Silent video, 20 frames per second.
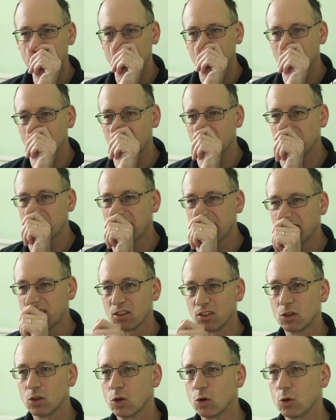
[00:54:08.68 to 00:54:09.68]
Because we're going
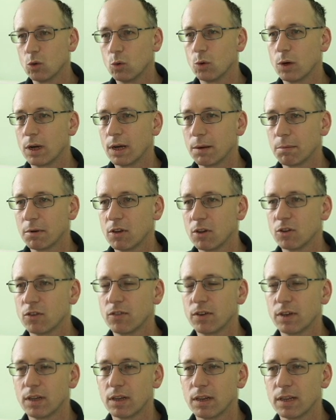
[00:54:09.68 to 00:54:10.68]
to call upload
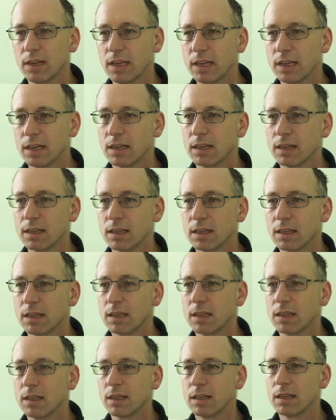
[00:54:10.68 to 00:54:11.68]
file here.
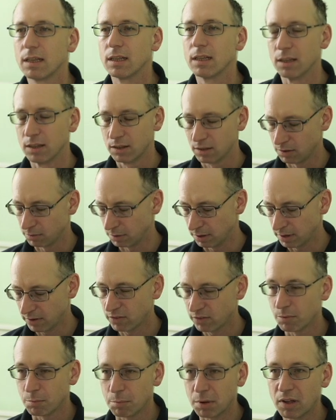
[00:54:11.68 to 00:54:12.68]
So we're going to
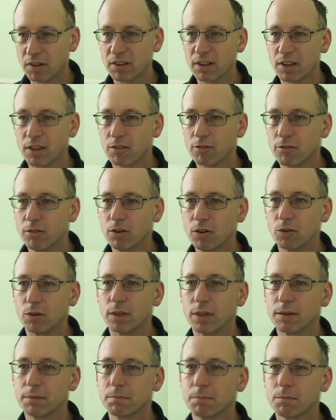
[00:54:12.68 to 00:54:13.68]
have to pass it through.
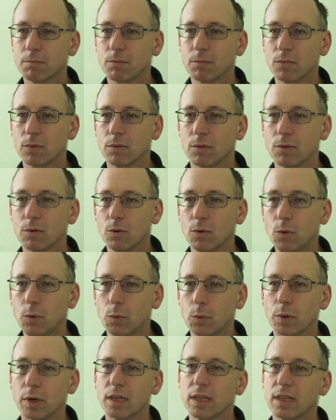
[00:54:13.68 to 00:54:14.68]

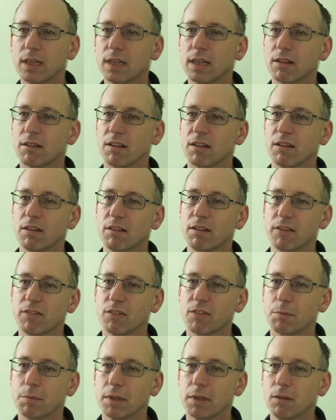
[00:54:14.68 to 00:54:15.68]
Ooh, yes, it does have
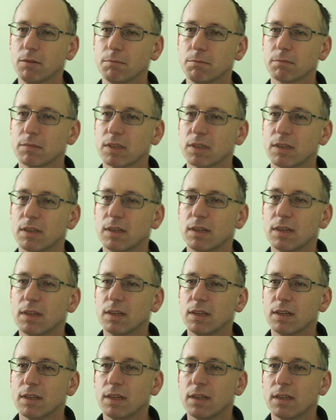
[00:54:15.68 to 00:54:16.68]
to be. It
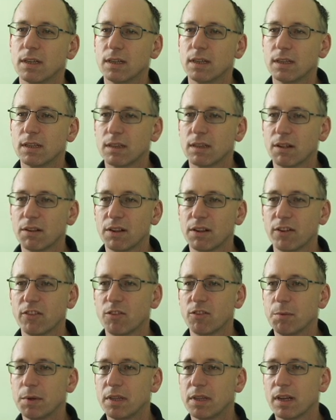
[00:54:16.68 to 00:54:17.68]
does have
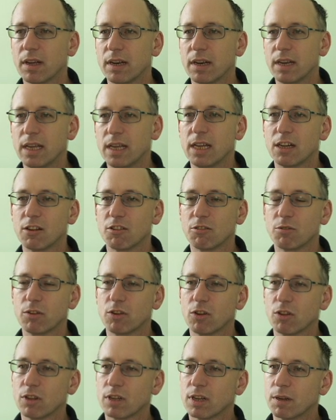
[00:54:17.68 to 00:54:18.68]
to be done here because we've
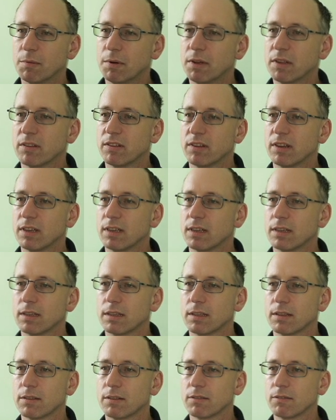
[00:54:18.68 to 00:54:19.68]
got the command here.
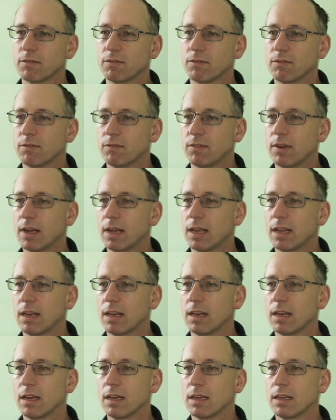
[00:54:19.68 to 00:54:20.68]

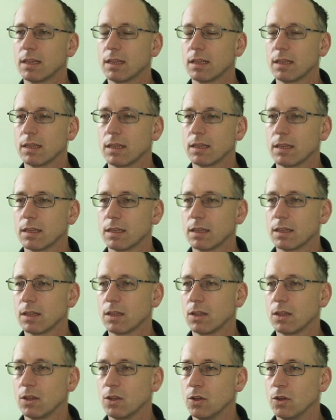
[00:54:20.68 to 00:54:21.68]

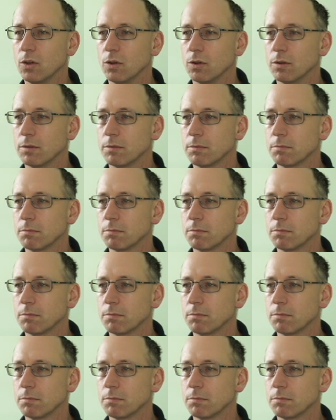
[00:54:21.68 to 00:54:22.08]
Value.